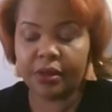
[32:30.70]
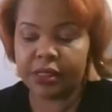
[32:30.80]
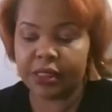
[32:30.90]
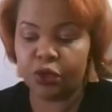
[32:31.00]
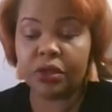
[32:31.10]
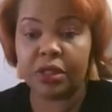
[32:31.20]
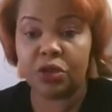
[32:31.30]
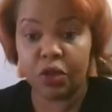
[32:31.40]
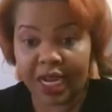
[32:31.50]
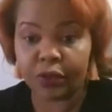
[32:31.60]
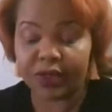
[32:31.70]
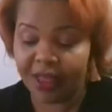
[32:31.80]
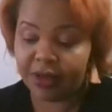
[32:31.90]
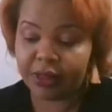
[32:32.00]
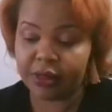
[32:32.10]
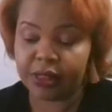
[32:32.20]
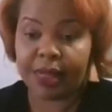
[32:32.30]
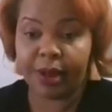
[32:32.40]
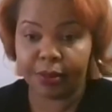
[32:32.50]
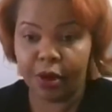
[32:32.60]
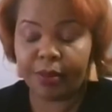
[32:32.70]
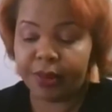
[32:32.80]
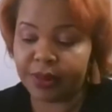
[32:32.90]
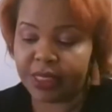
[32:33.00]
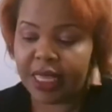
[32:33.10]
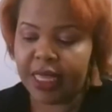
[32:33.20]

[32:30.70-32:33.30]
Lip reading: your child was having stomach problems.